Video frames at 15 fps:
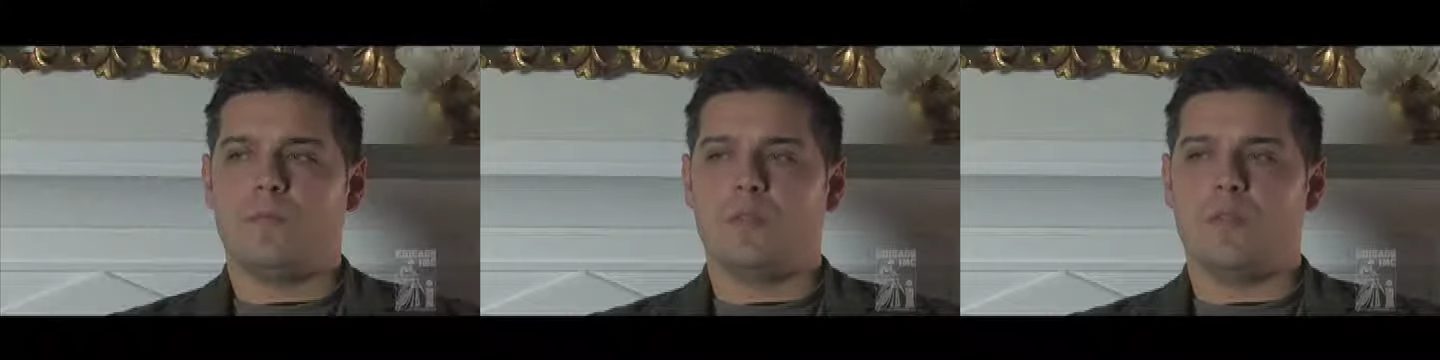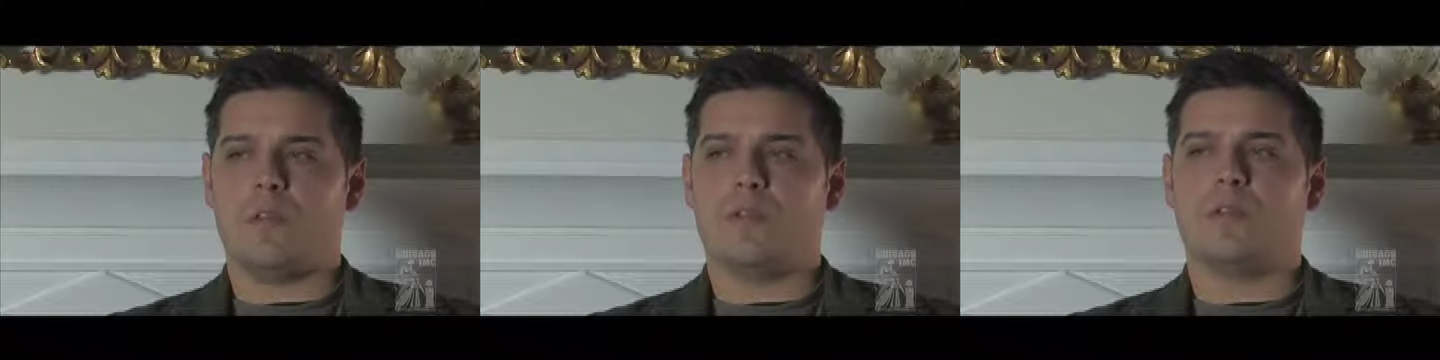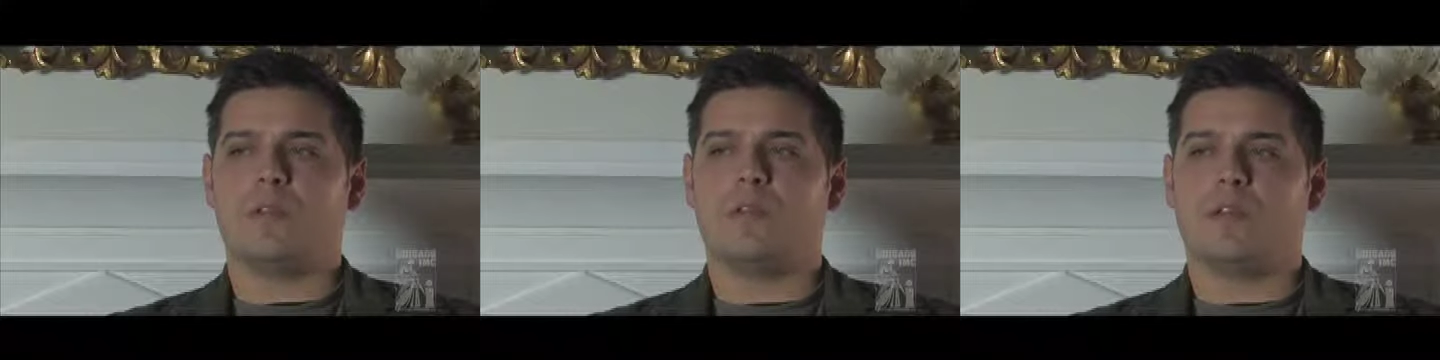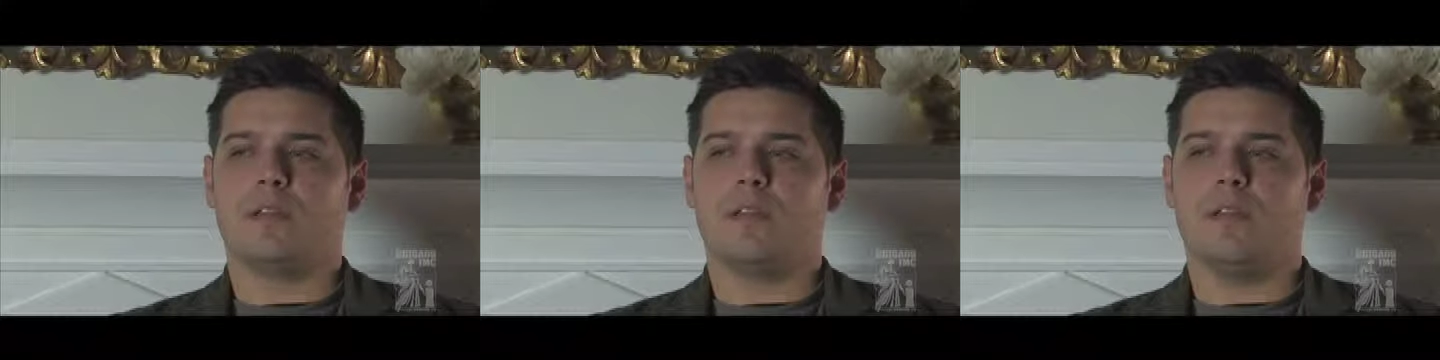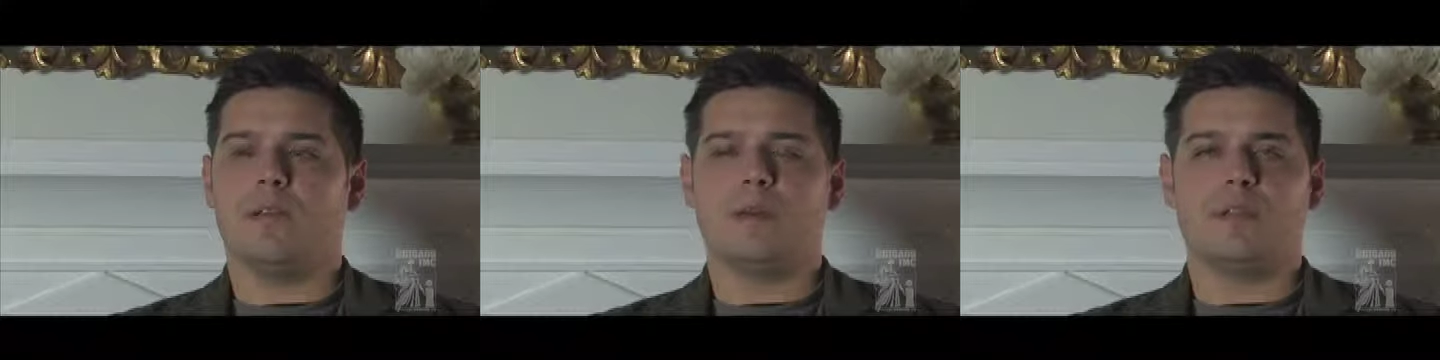nothing like
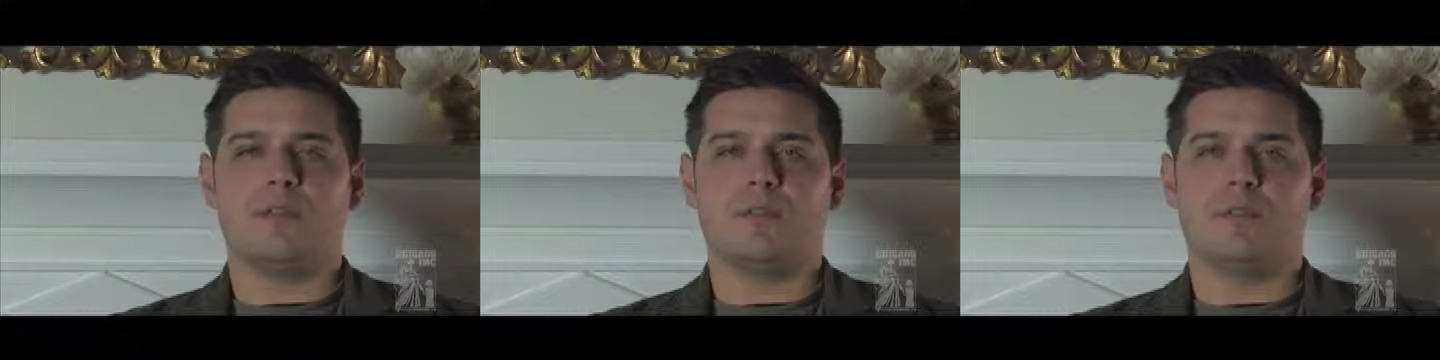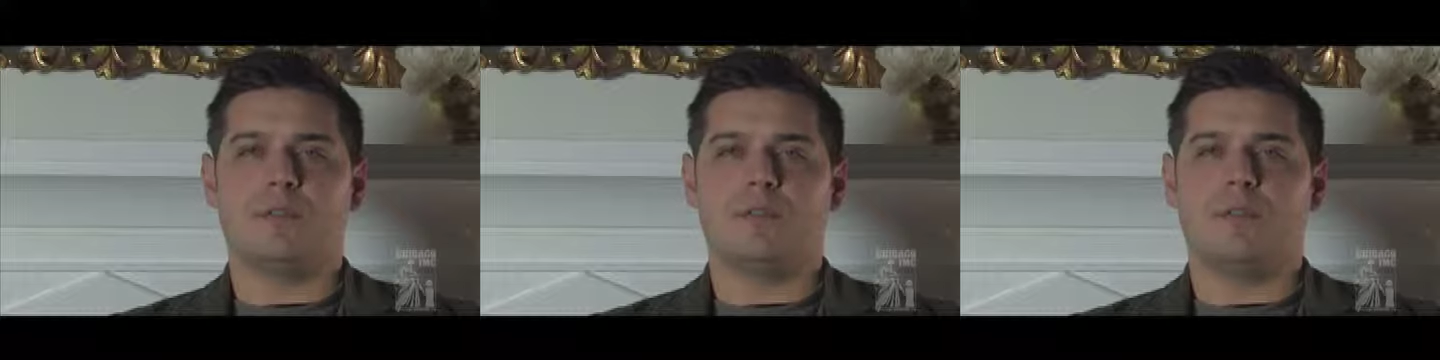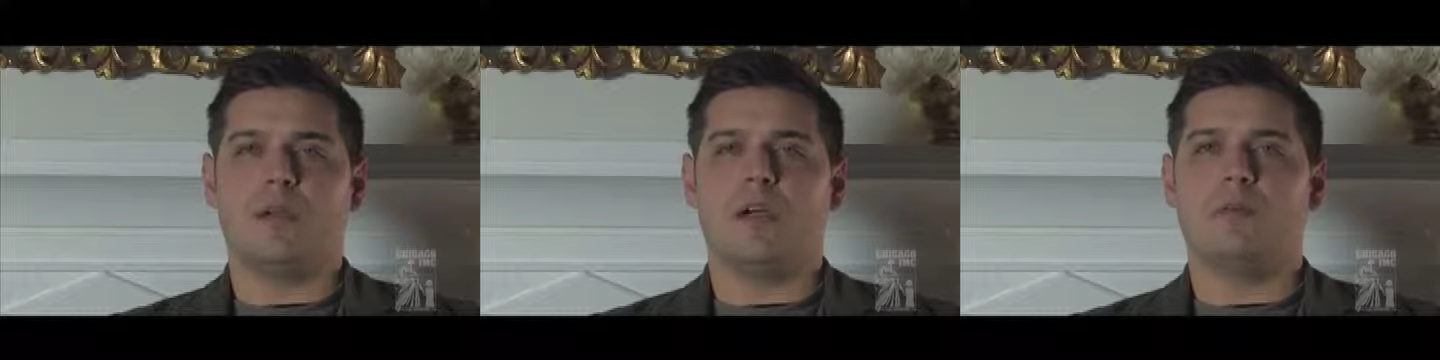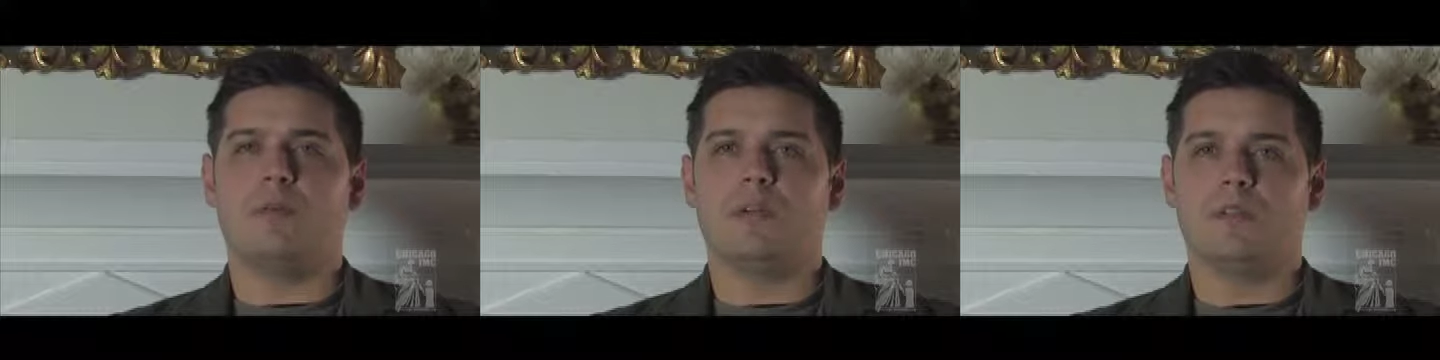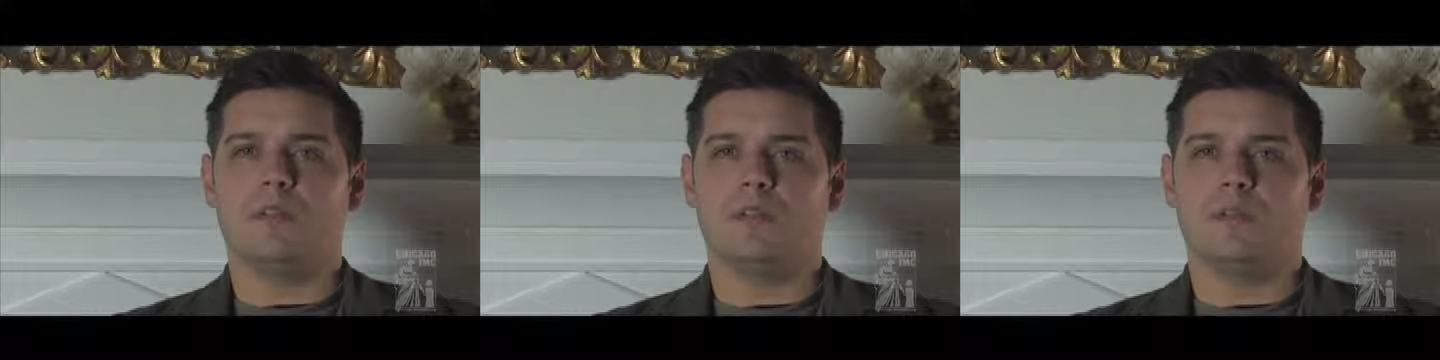the elementary school I
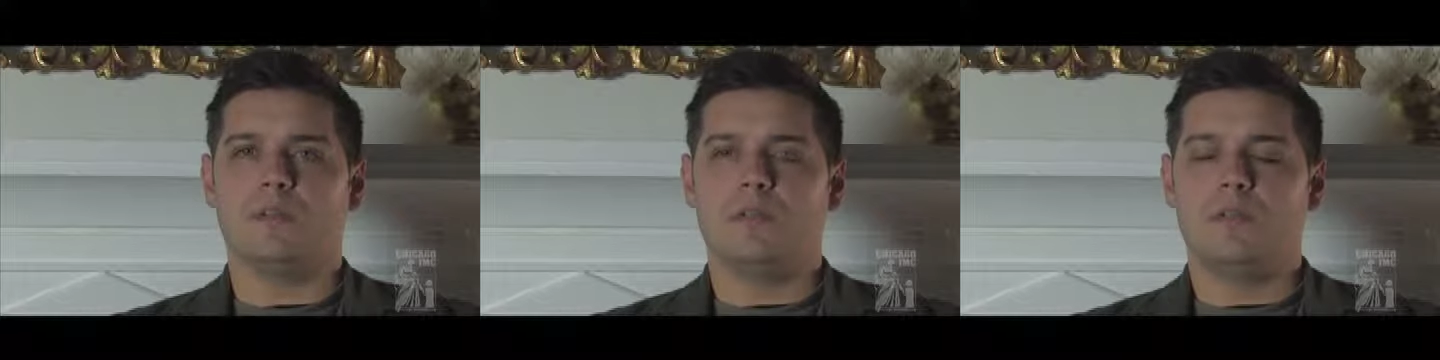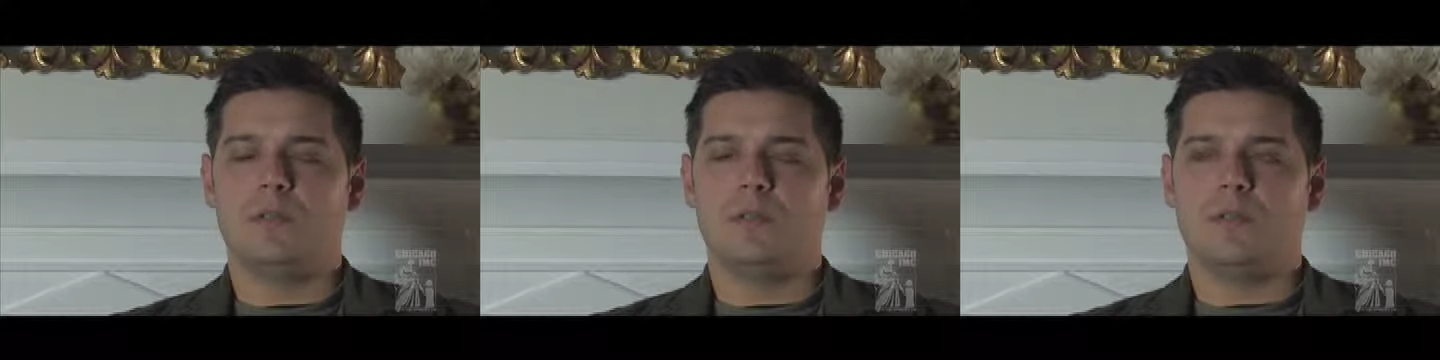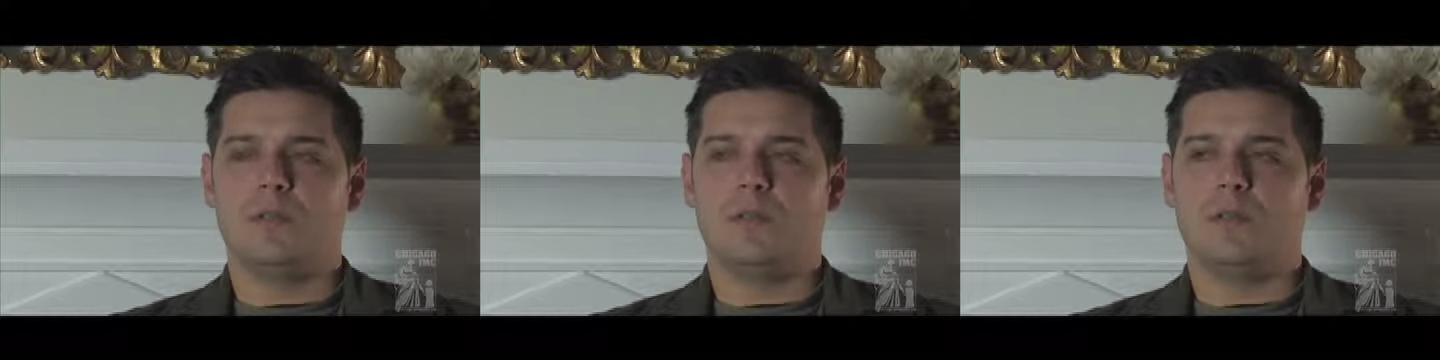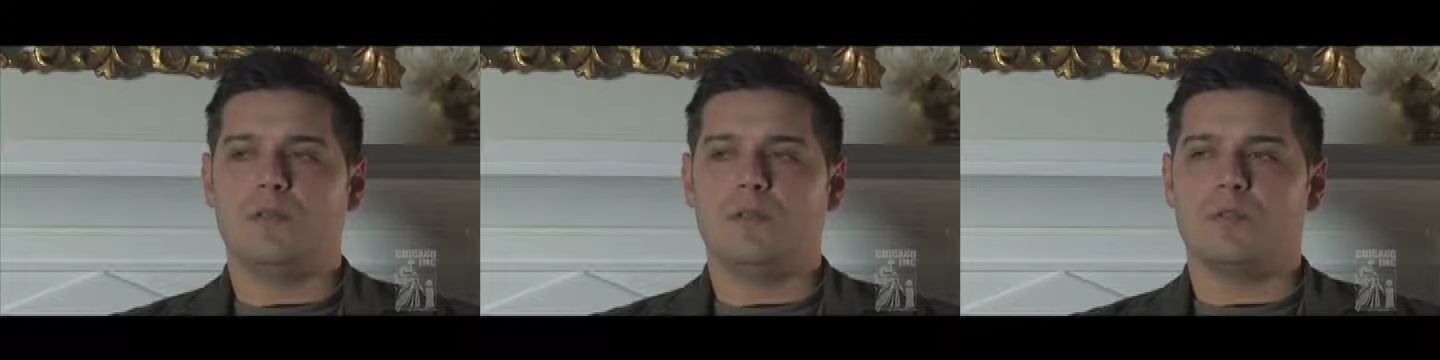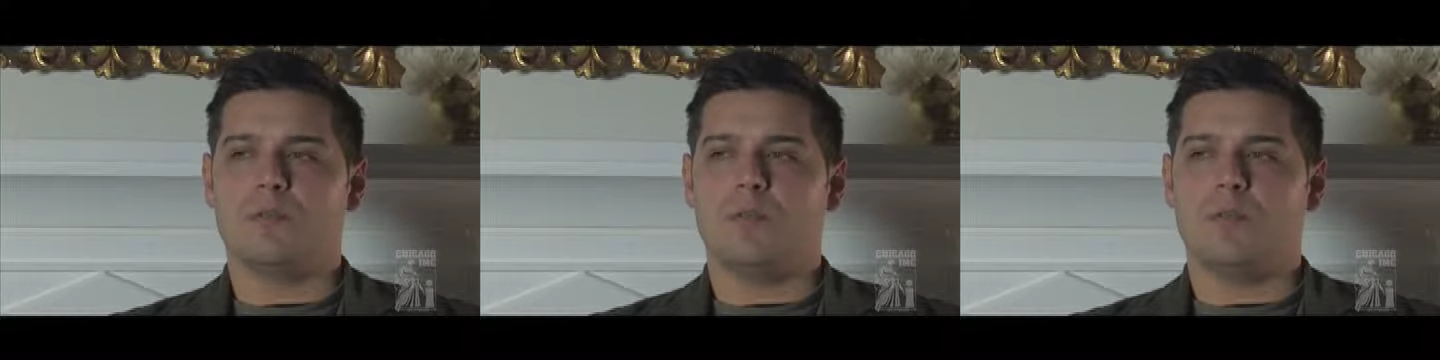went to. It was a